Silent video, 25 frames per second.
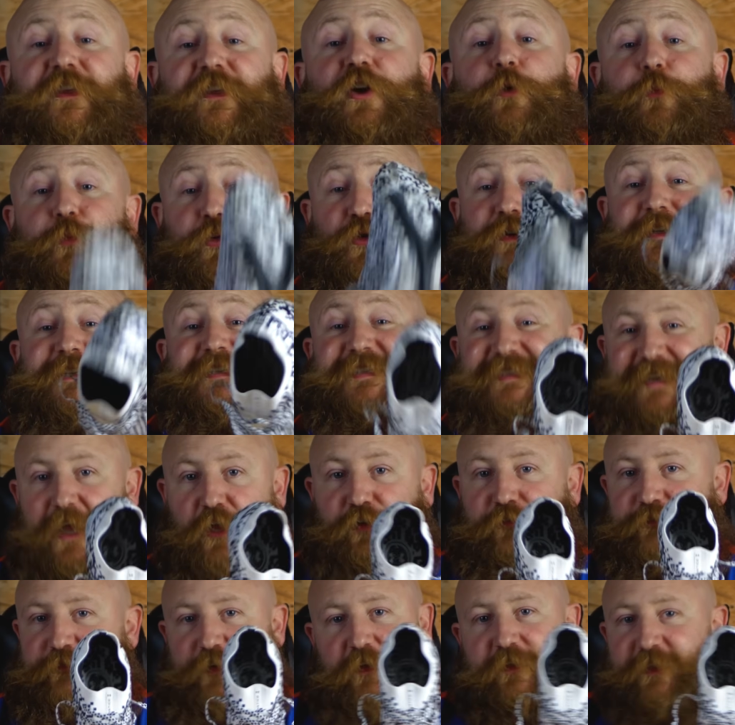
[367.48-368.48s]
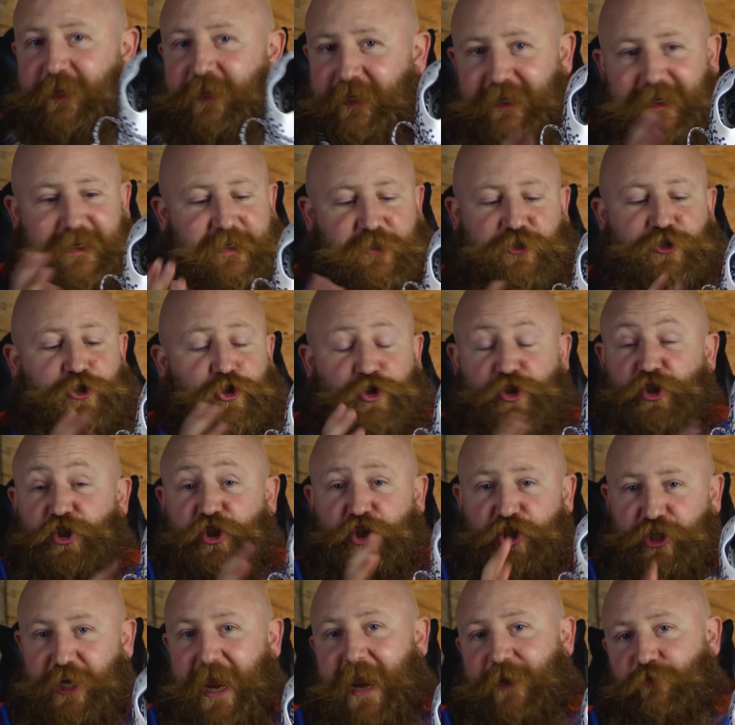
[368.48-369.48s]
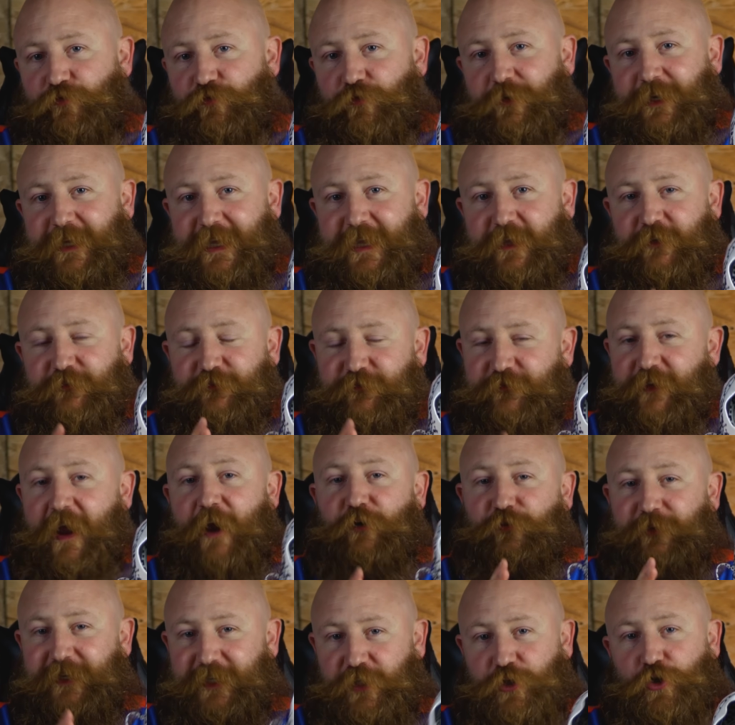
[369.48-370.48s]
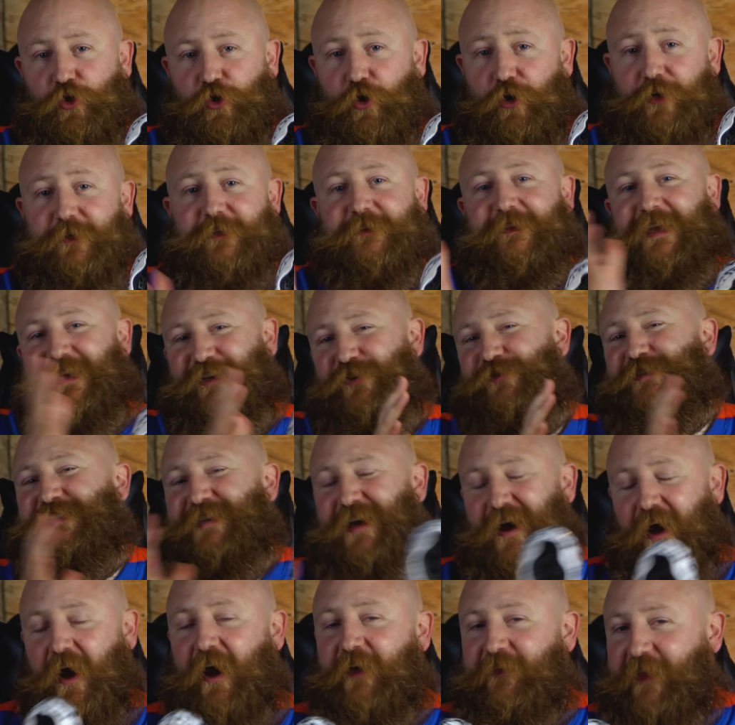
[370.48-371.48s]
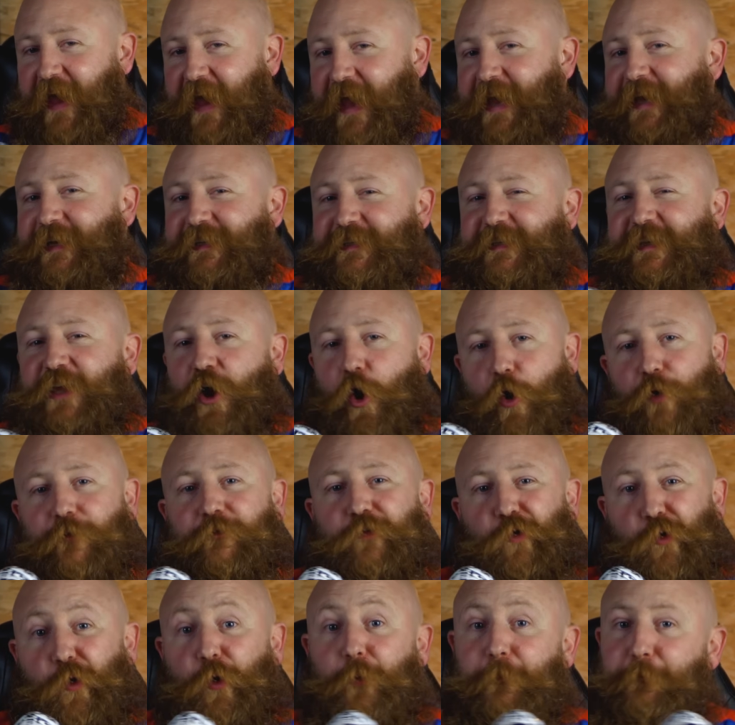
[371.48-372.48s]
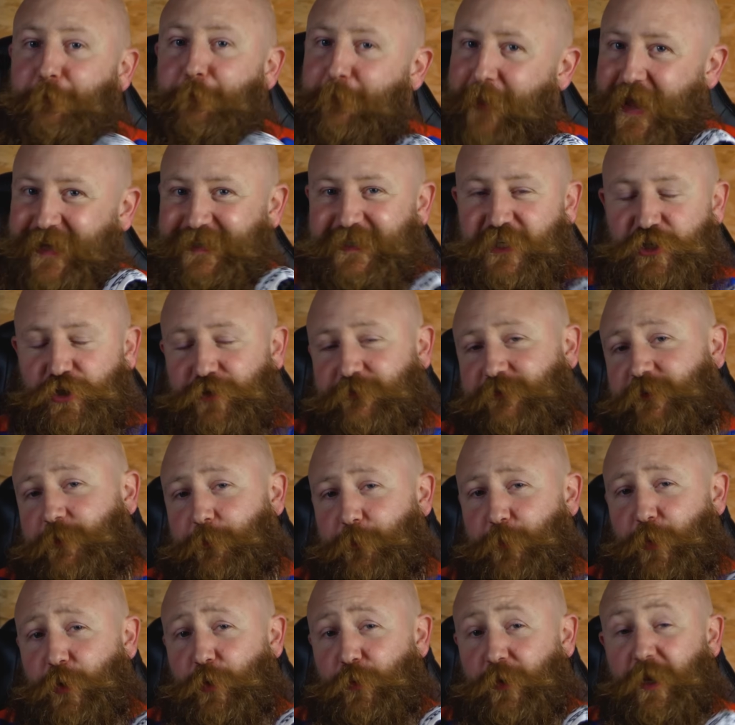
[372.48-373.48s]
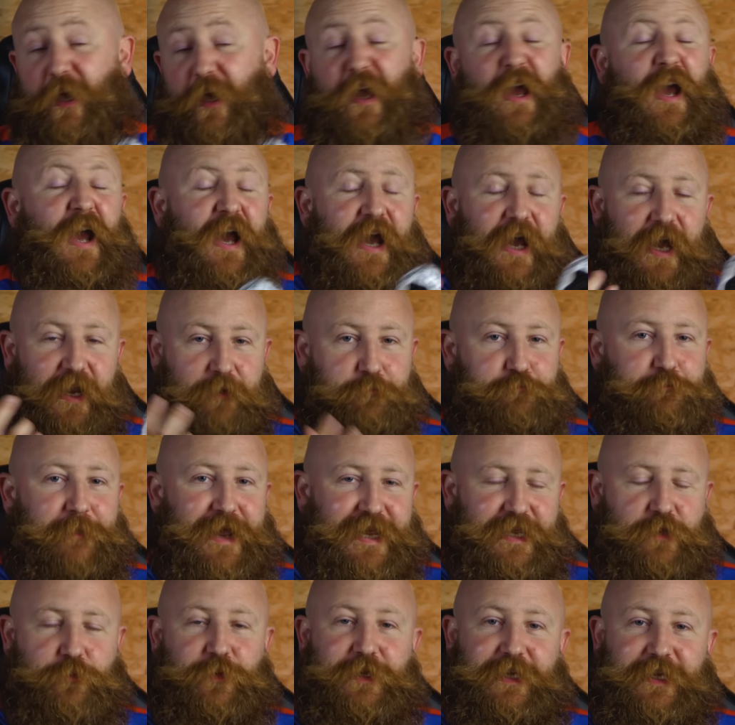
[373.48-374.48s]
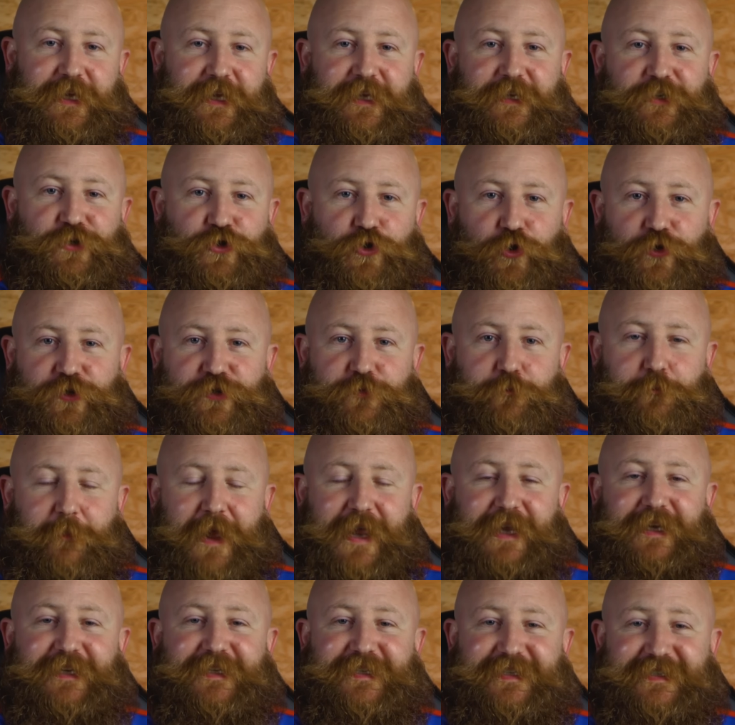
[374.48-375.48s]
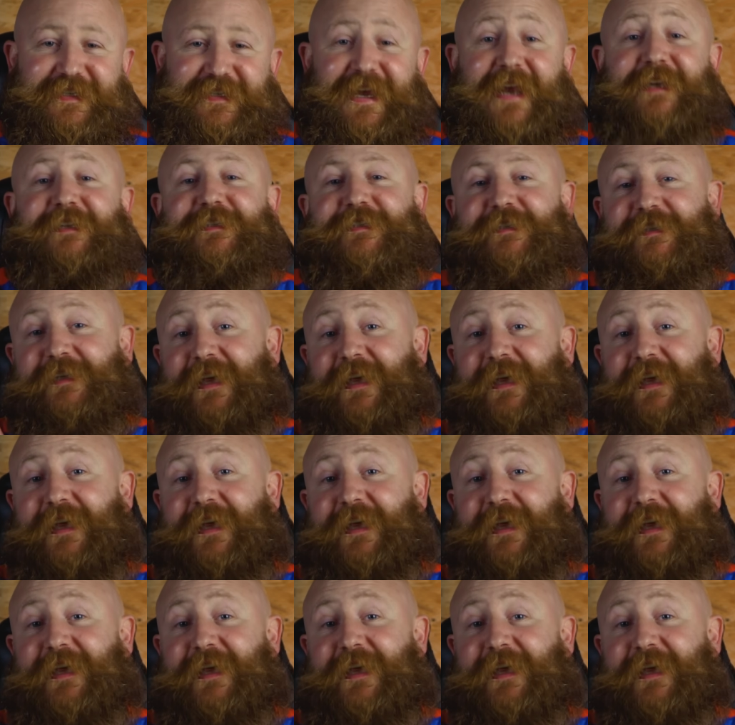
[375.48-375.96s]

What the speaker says: The upper itself, I think, is just generally very good, and then you tie that into the overall message of the boot, and maybe it does make sense.